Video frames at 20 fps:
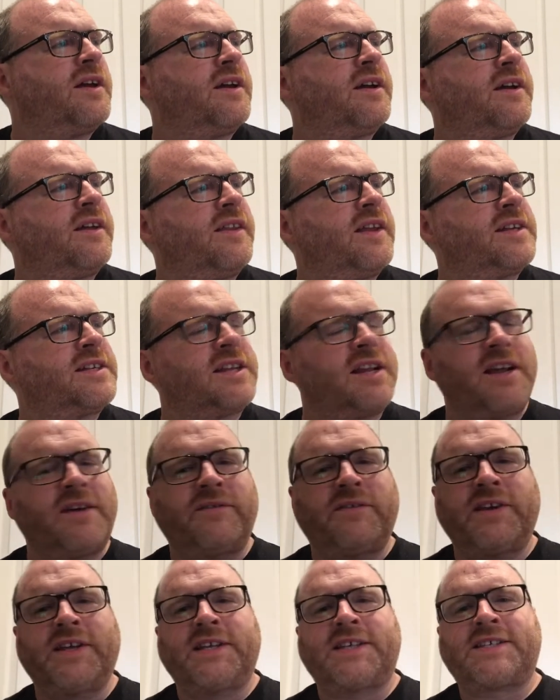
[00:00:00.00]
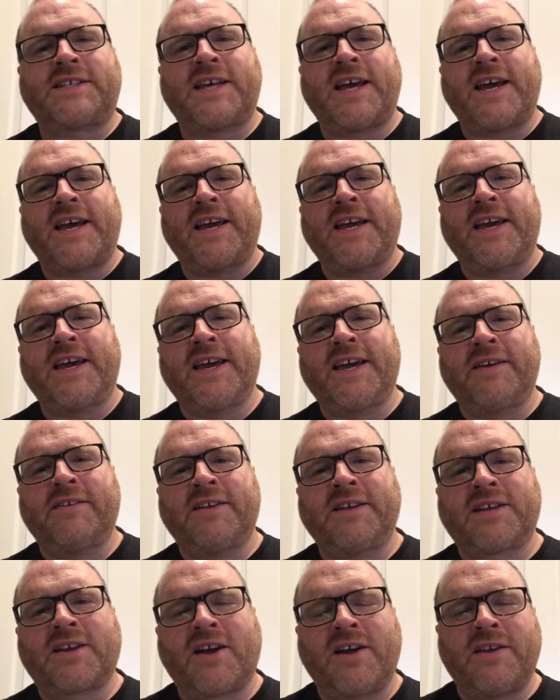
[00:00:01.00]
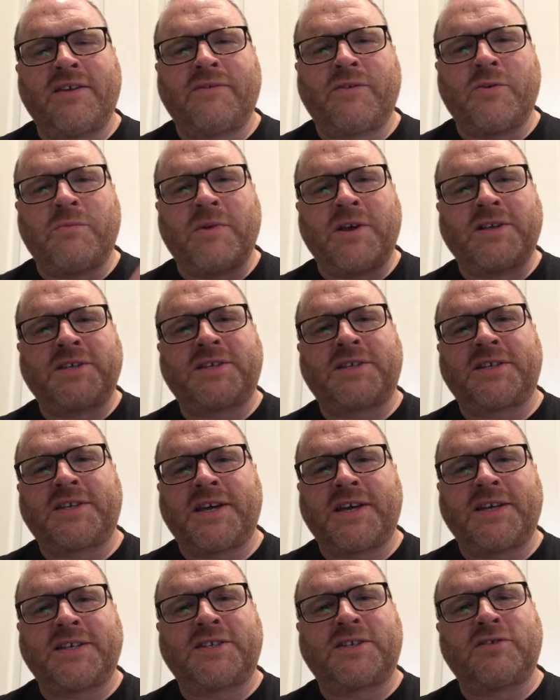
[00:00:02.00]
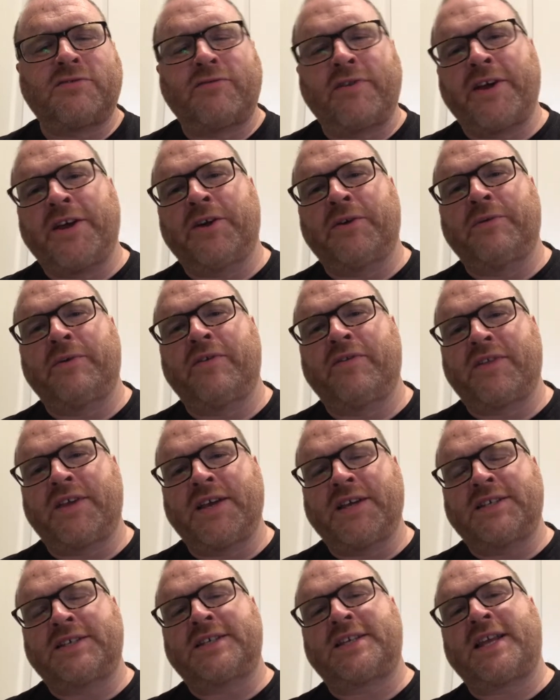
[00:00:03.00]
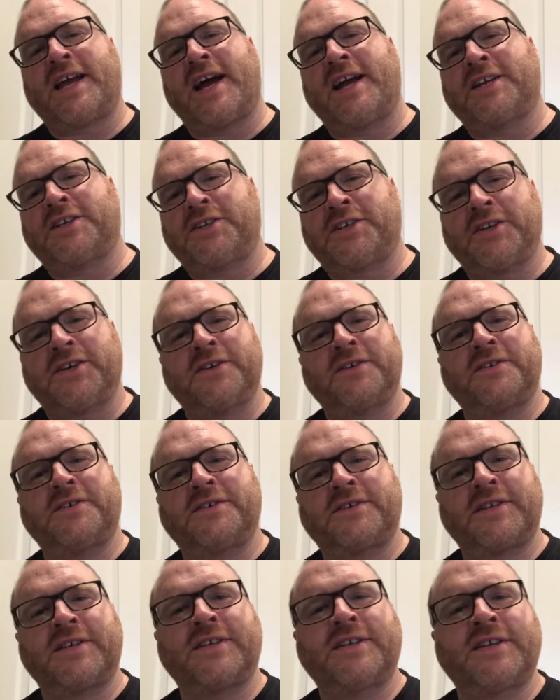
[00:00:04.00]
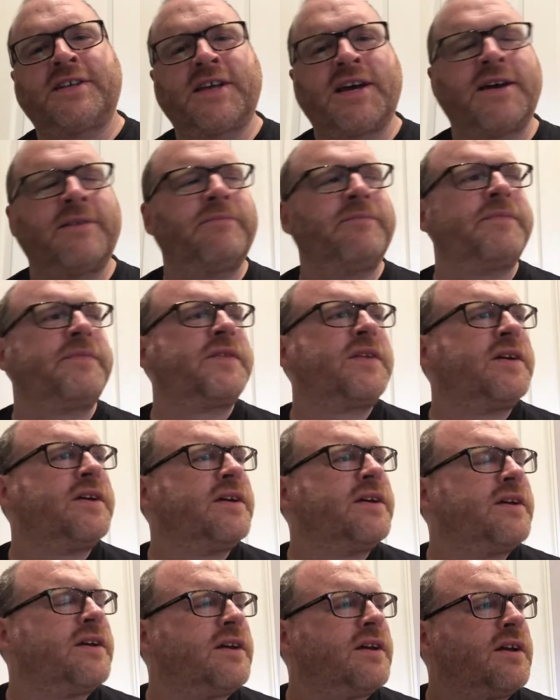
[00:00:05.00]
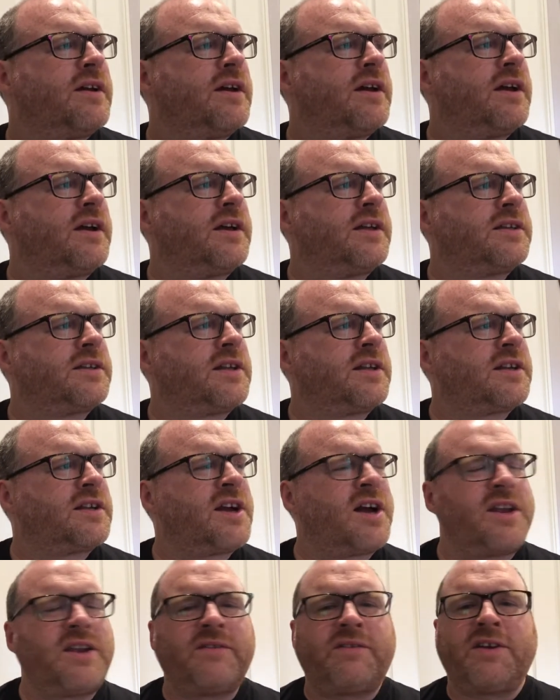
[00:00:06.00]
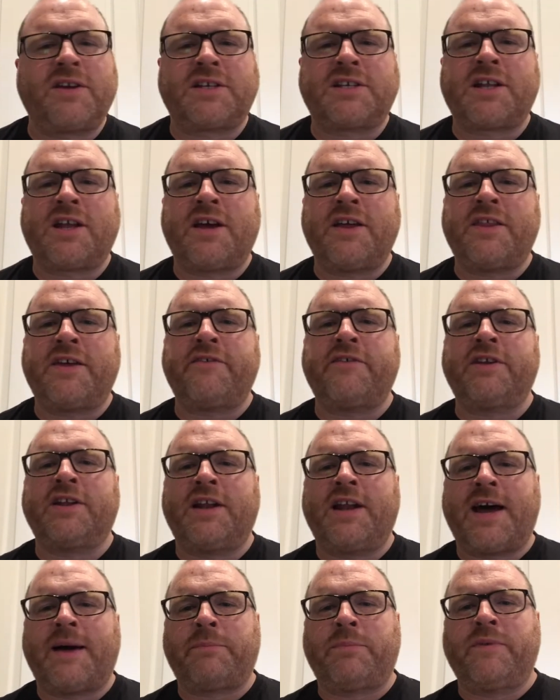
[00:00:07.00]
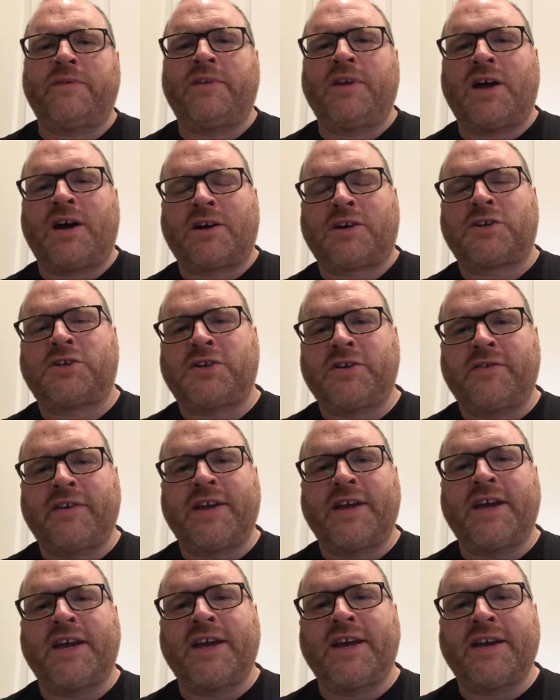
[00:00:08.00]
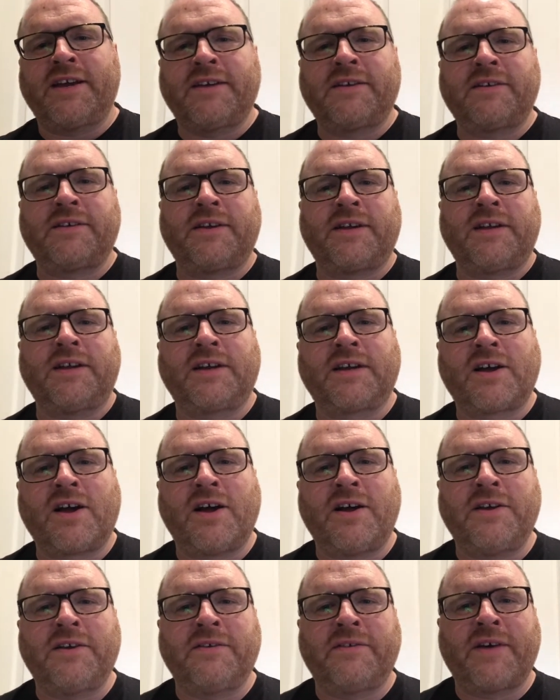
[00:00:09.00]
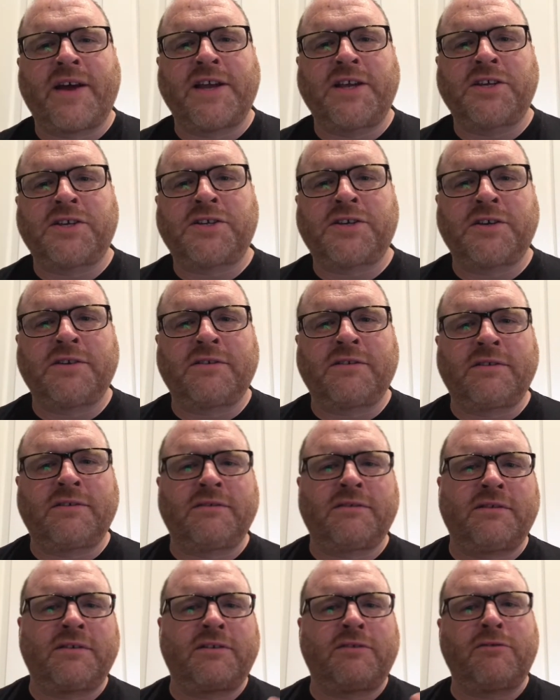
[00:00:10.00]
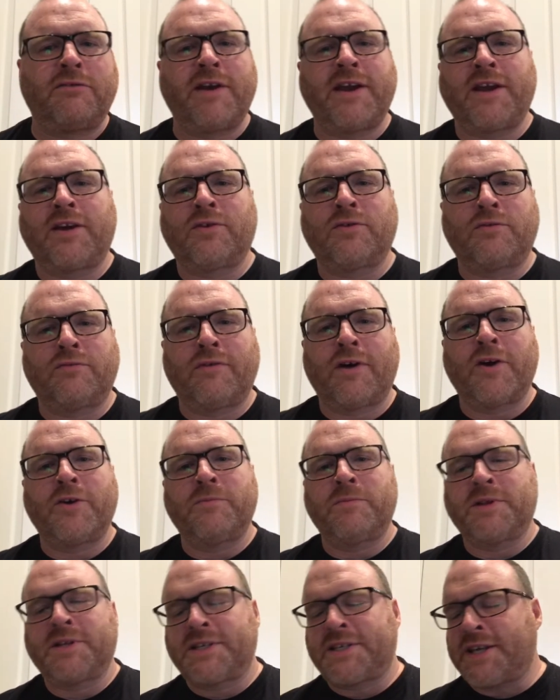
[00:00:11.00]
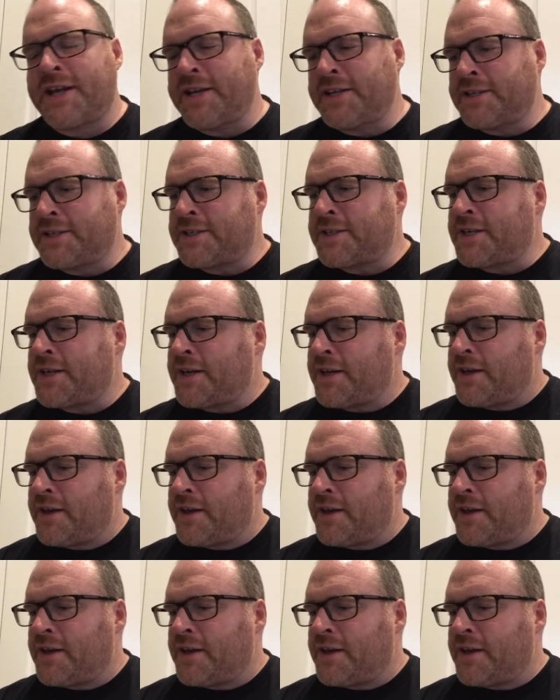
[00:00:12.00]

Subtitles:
There's a lovely set here. It's kind of almost surreal with these statues, and it kind of looks like they're in a lap of luxury here, in a kind of ancient Greek or Roman sense.